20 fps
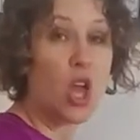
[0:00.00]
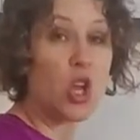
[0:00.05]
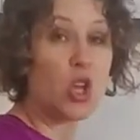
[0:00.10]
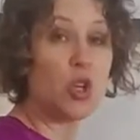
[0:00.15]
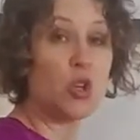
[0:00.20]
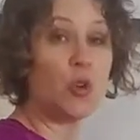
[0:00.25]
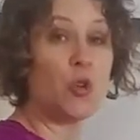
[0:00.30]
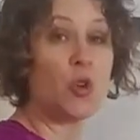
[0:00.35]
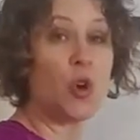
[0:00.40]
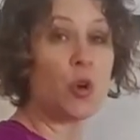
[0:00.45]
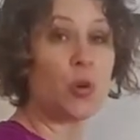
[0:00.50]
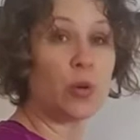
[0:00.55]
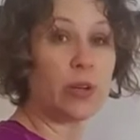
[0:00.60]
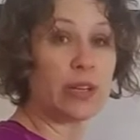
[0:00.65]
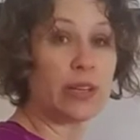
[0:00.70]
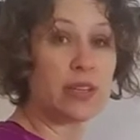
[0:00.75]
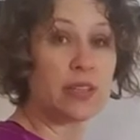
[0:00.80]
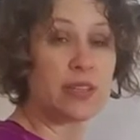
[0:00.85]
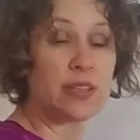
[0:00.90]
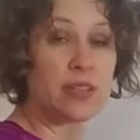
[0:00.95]

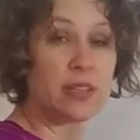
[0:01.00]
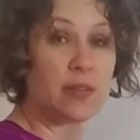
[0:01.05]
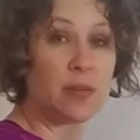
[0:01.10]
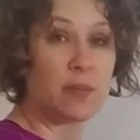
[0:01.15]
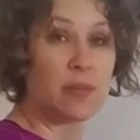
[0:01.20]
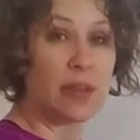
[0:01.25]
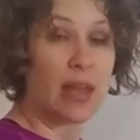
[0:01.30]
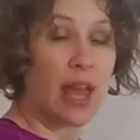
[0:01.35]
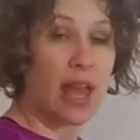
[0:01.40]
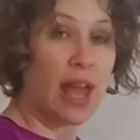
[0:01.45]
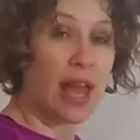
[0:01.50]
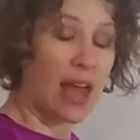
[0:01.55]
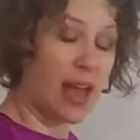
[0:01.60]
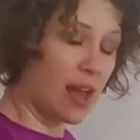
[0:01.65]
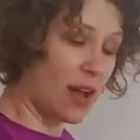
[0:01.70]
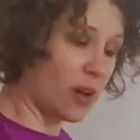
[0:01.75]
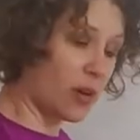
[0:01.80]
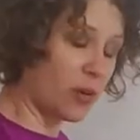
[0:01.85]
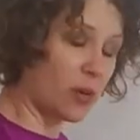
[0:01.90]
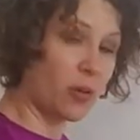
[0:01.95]
Notice
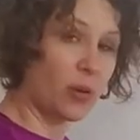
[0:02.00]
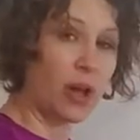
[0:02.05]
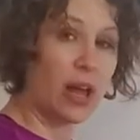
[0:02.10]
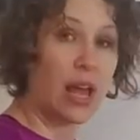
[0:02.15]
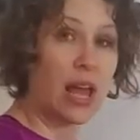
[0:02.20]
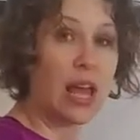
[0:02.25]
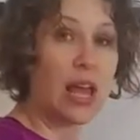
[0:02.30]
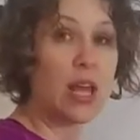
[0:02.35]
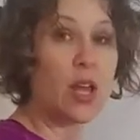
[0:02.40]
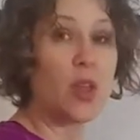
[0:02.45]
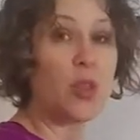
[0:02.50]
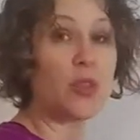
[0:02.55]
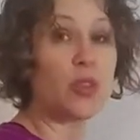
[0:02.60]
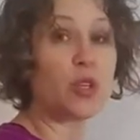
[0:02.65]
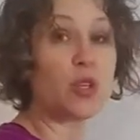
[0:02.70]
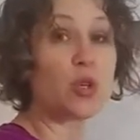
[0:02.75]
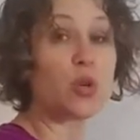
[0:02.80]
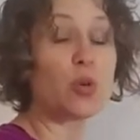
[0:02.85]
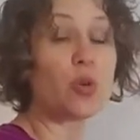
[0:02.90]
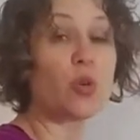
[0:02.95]
how the
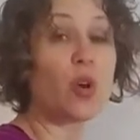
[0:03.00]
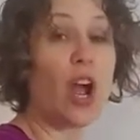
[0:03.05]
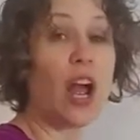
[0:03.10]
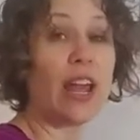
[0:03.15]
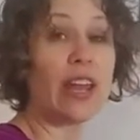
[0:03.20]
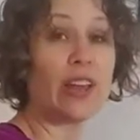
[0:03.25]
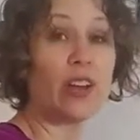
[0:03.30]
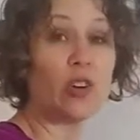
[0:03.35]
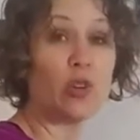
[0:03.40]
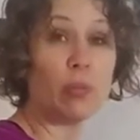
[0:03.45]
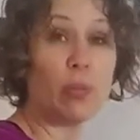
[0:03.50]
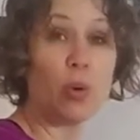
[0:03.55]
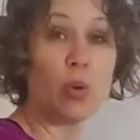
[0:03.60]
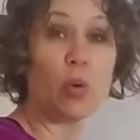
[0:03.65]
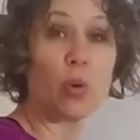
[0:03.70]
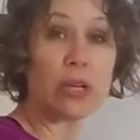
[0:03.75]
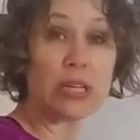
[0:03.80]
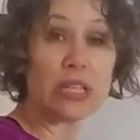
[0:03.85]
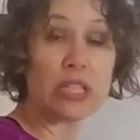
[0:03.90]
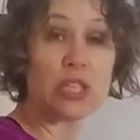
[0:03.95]
triangle
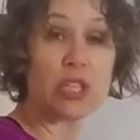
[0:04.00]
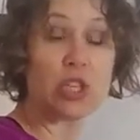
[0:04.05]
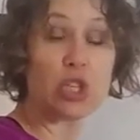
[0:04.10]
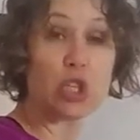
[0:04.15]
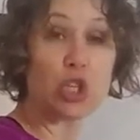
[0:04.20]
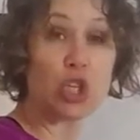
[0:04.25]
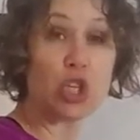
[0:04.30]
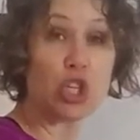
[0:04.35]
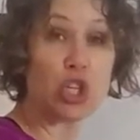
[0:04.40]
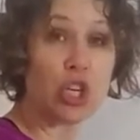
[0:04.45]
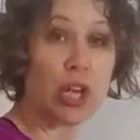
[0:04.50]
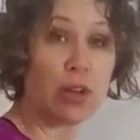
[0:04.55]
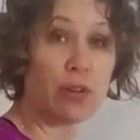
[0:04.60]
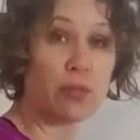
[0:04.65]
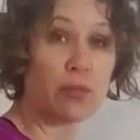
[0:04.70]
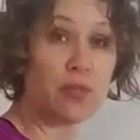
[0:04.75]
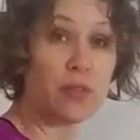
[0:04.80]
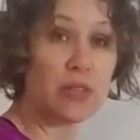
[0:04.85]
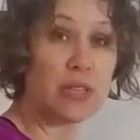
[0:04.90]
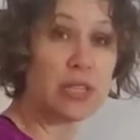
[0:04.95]
points
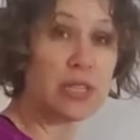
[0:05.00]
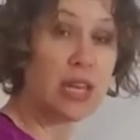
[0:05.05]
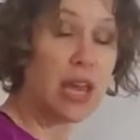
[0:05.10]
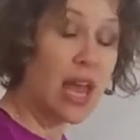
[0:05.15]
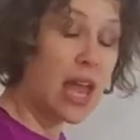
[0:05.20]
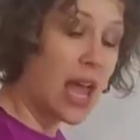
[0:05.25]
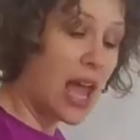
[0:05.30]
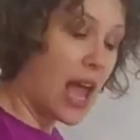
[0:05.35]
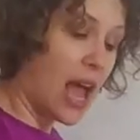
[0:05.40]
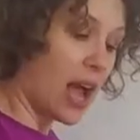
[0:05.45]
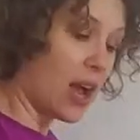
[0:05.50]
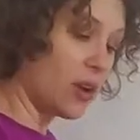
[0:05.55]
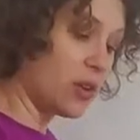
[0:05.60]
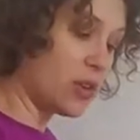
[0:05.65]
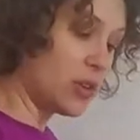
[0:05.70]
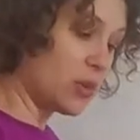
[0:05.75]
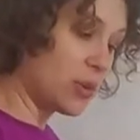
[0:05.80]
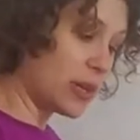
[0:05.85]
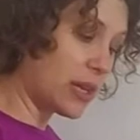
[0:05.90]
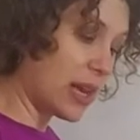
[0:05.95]
shift, how
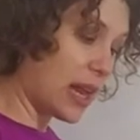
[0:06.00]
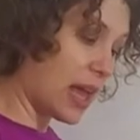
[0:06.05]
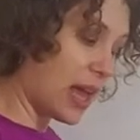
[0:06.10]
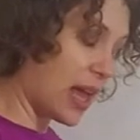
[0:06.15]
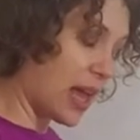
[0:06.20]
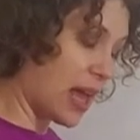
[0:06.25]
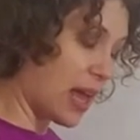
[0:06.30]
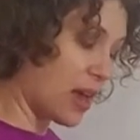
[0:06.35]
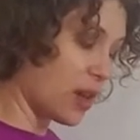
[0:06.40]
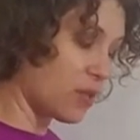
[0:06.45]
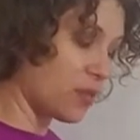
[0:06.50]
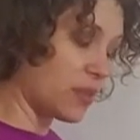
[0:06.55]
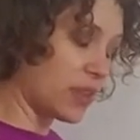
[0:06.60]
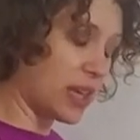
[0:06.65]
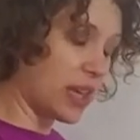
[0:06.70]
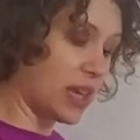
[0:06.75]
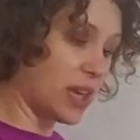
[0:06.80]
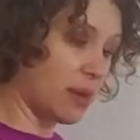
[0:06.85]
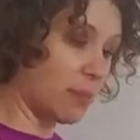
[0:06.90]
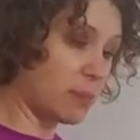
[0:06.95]
you can have the
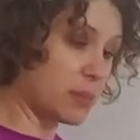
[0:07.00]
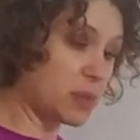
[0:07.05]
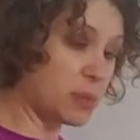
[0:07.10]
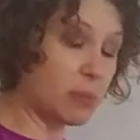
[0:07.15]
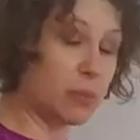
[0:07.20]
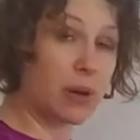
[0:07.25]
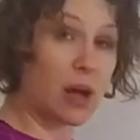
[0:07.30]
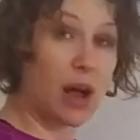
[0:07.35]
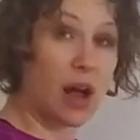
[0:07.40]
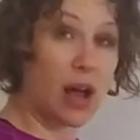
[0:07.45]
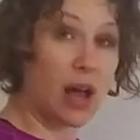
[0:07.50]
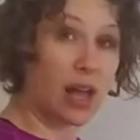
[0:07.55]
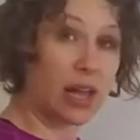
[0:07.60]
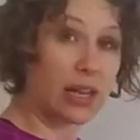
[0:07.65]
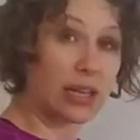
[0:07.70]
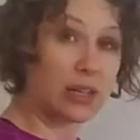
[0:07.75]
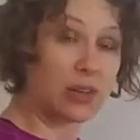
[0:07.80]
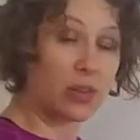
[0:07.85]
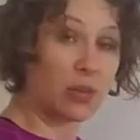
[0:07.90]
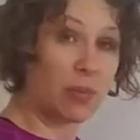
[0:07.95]
hips
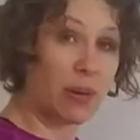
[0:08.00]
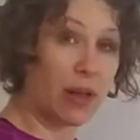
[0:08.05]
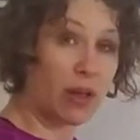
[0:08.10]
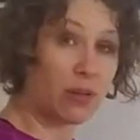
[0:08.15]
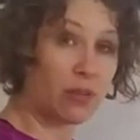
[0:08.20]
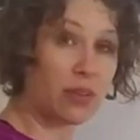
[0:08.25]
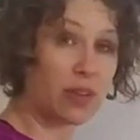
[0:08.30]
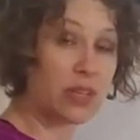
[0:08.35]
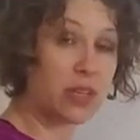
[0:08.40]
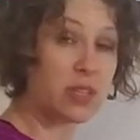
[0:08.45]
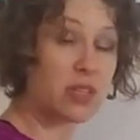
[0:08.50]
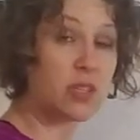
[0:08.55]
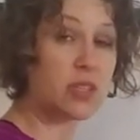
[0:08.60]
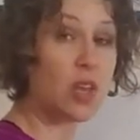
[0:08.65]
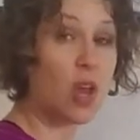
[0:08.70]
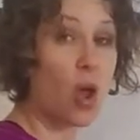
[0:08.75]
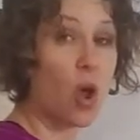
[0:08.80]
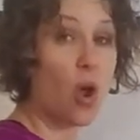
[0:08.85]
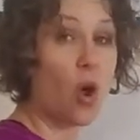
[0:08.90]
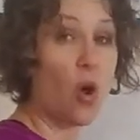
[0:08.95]
behind the pelvis,
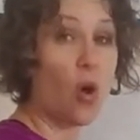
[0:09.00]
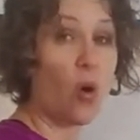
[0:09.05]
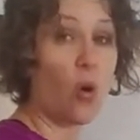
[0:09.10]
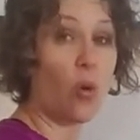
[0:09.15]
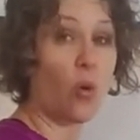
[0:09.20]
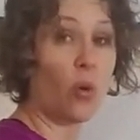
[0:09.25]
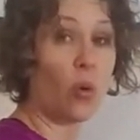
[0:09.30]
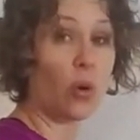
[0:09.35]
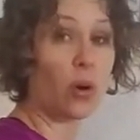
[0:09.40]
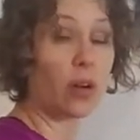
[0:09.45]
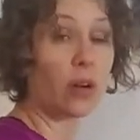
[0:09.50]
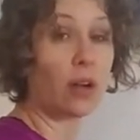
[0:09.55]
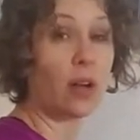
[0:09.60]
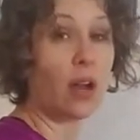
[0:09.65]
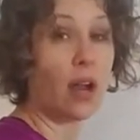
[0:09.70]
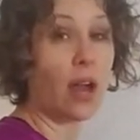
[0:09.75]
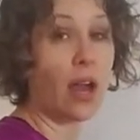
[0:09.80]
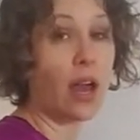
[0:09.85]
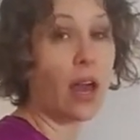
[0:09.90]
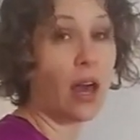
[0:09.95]
or
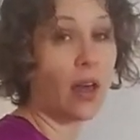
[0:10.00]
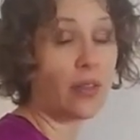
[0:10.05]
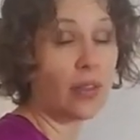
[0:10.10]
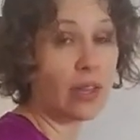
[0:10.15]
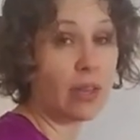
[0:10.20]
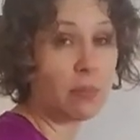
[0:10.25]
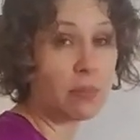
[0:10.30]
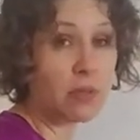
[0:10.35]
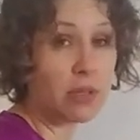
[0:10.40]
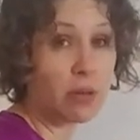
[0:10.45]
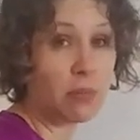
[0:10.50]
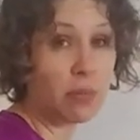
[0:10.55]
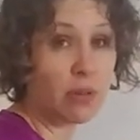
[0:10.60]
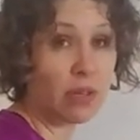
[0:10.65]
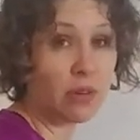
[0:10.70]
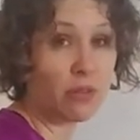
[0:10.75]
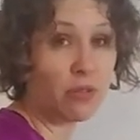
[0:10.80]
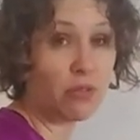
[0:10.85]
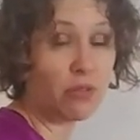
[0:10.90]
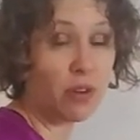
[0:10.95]
how the hips can be
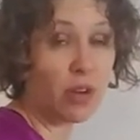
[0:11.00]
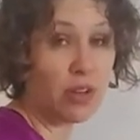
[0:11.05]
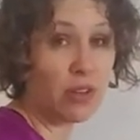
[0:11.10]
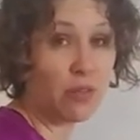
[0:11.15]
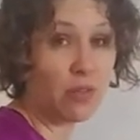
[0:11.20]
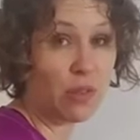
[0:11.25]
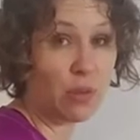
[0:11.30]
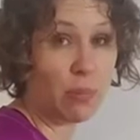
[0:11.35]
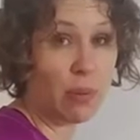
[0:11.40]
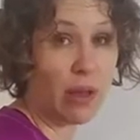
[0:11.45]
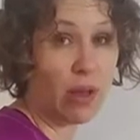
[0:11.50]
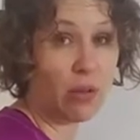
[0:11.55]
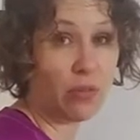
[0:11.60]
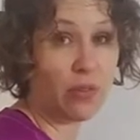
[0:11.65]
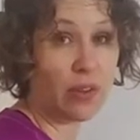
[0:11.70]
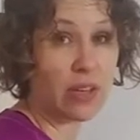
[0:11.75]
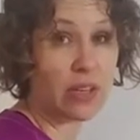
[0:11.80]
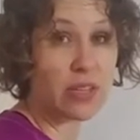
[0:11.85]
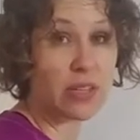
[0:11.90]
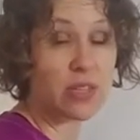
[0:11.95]
in front of the
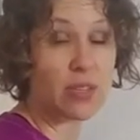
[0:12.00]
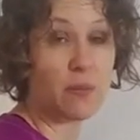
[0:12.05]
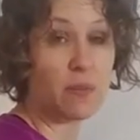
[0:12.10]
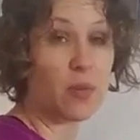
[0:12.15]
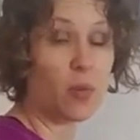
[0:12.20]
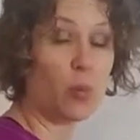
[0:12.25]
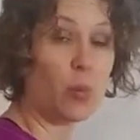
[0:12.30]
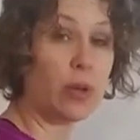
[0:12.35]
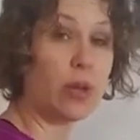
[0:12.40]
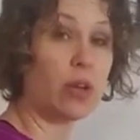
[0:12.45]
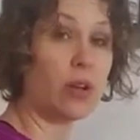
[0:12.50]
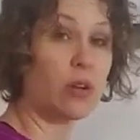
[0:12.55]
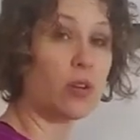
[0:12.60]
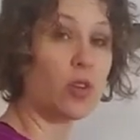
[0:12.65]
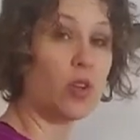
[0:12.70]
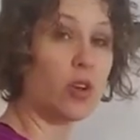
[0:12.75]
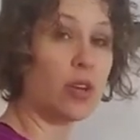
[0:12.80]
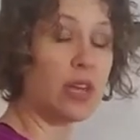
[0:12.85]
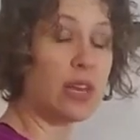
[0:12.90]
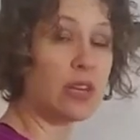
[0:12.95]
pelvis. We are
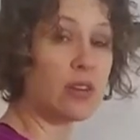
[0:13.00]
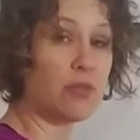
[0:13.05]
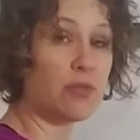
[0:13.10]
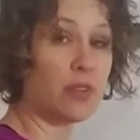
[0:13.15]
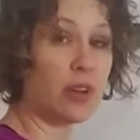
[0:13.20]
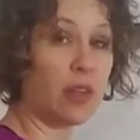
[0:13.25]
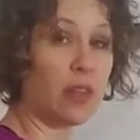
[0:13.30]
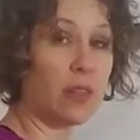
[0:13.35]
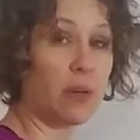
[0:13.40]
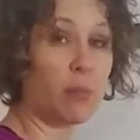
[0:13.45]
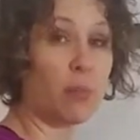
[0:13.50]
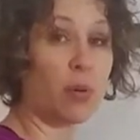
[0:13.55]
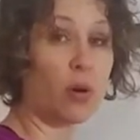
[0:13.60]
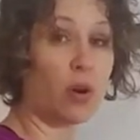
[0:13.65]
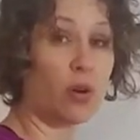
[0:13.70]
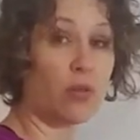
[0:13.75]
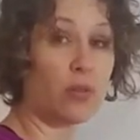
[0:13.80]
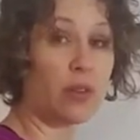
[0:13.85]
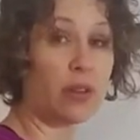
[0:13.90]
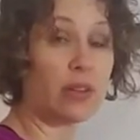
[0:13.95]
looking to find them
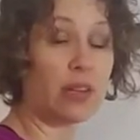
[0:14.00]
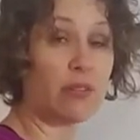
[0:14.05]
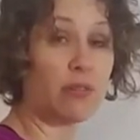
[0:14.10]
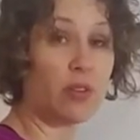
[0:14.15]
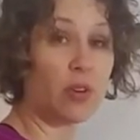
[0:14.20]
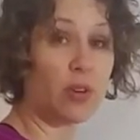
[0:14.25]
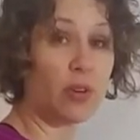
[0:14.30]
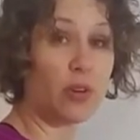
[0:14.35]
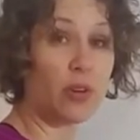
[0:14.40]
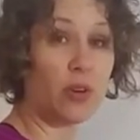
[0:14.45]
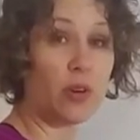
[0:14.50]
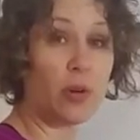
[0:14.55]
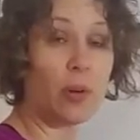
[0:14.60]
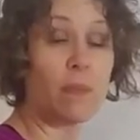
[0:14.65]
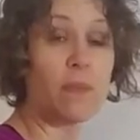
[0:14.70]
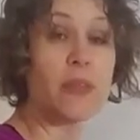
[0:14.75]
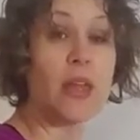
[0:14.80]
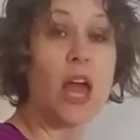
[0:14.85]
perfectly vertical.